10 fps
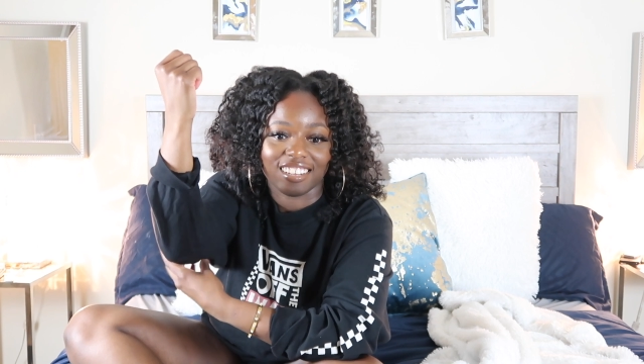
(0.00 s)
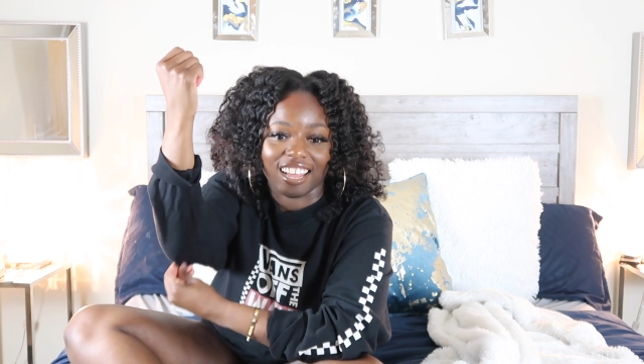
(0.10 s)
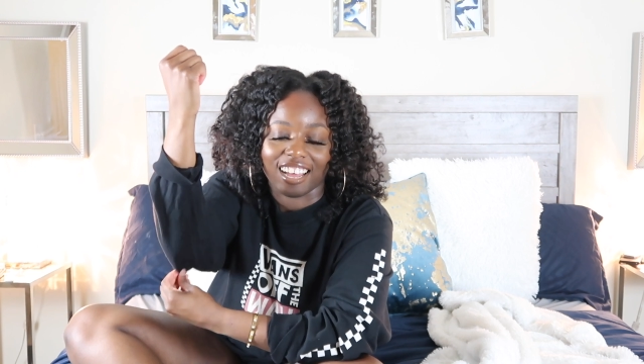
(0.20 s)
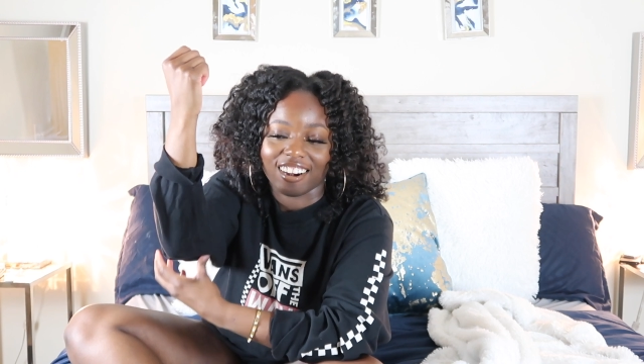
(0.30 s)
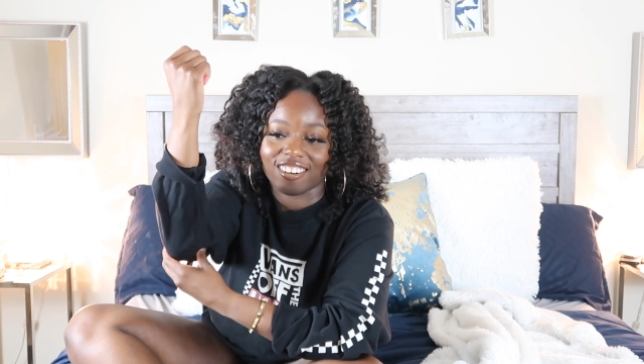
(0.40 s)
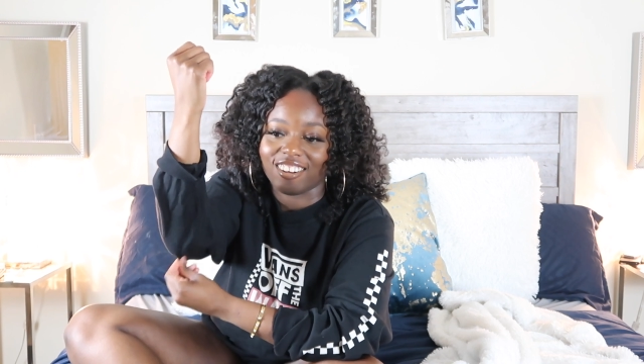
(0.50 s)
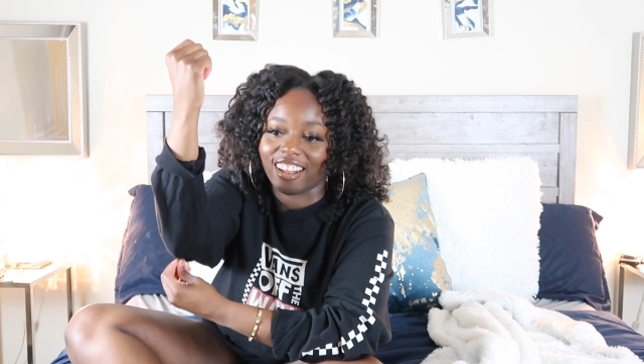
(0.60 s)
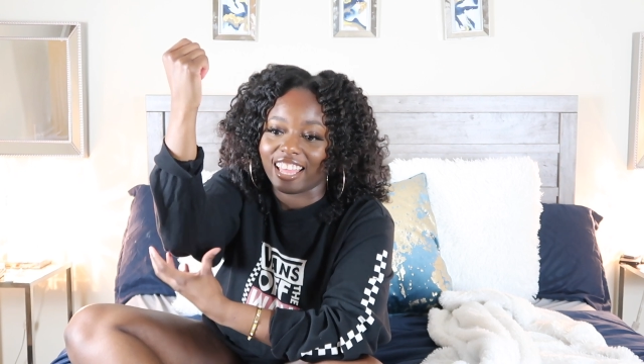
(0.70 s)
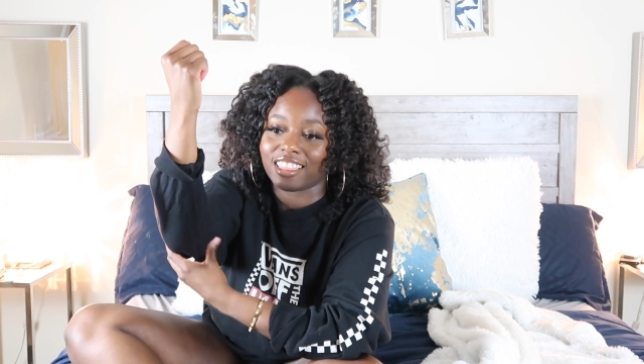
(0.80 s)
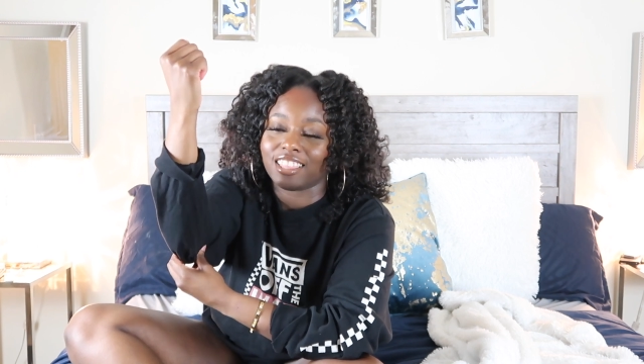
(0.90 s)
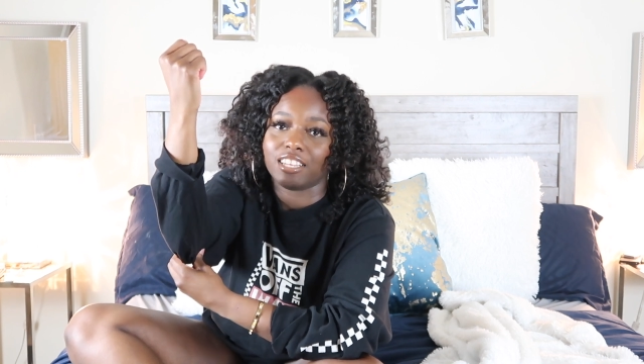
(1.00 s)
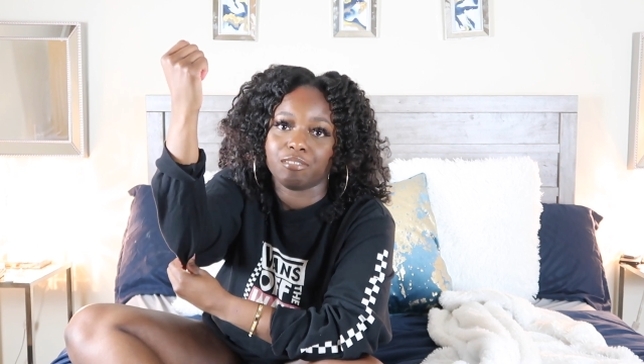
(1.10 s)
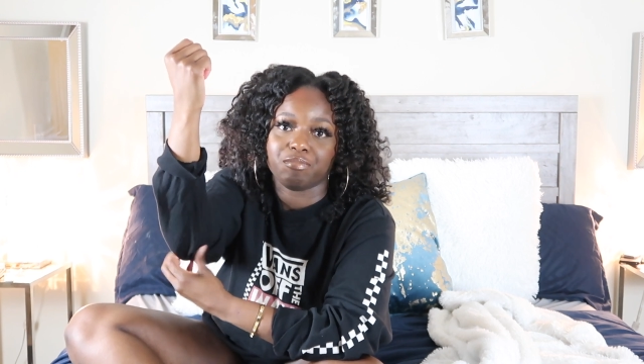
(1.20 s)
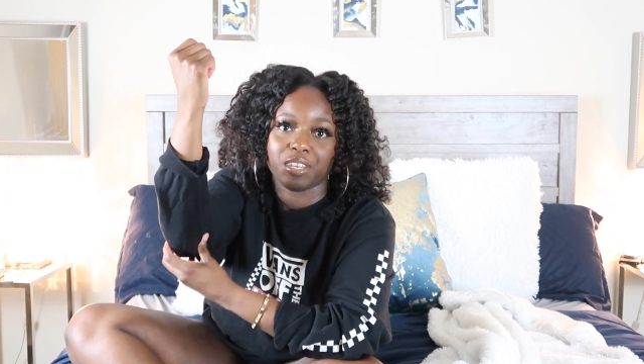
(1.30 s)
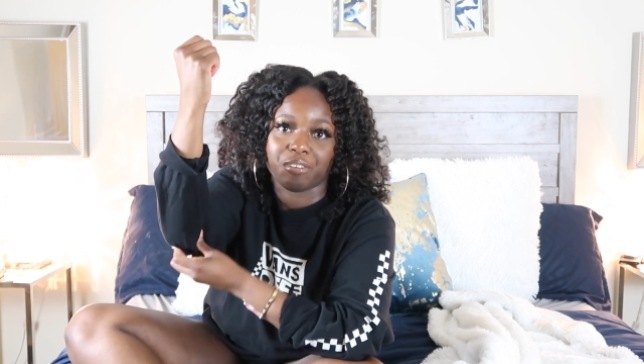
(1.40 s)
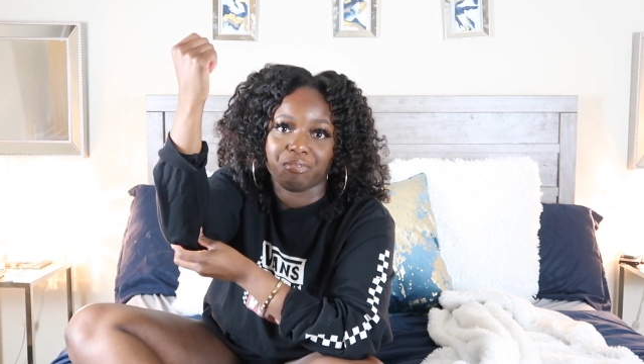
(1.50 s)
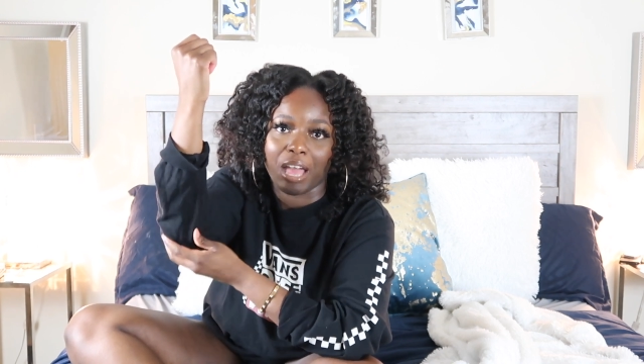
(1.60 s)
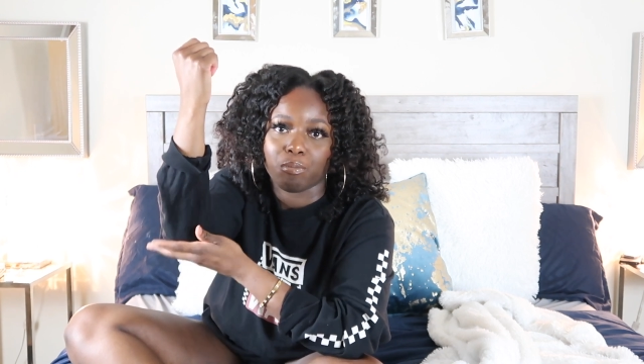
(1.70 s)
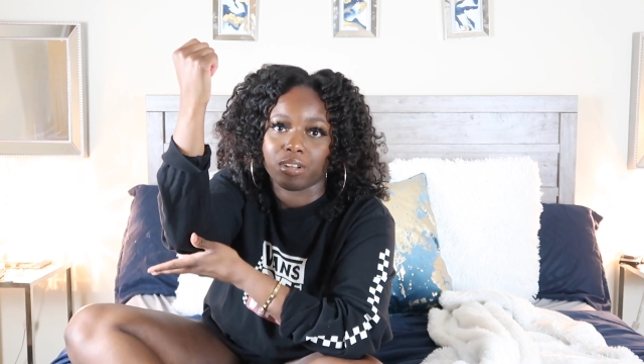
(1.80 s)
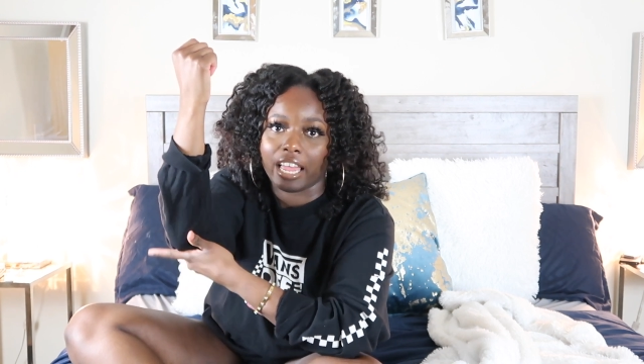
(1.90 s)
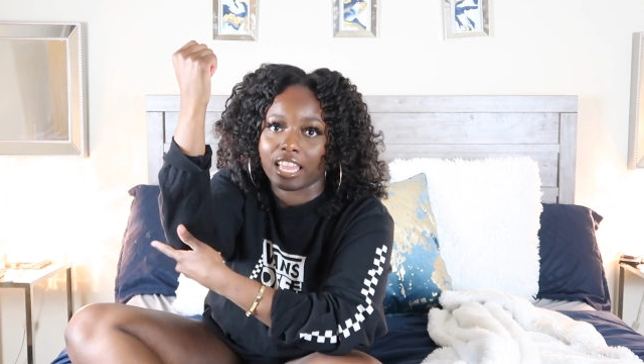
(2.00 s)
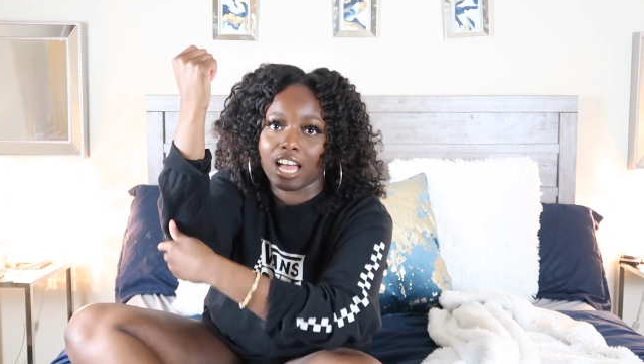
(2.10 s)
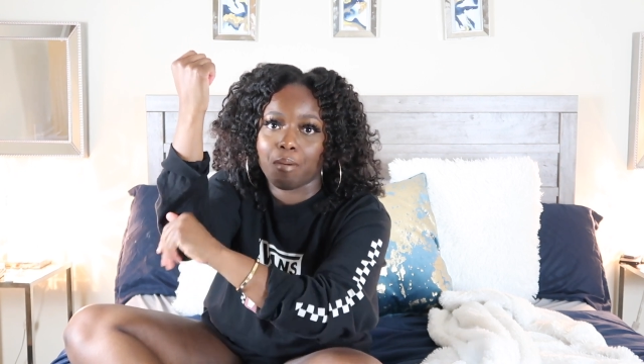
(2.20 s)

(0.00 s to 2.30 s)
I don't know, like the, you know, fat would like